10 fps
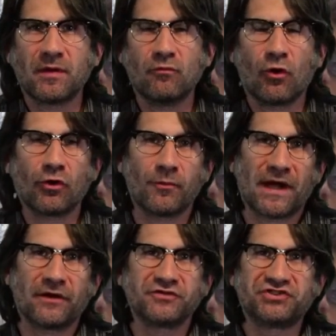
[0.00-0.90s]
more
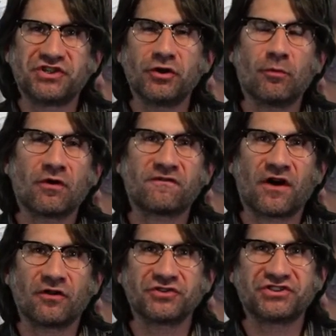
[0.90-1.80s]
about
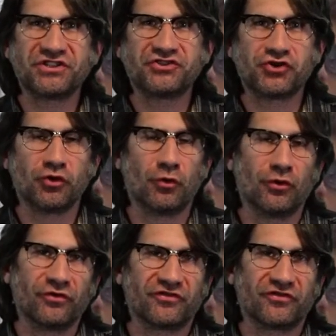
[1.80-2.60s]
geomorphology tools,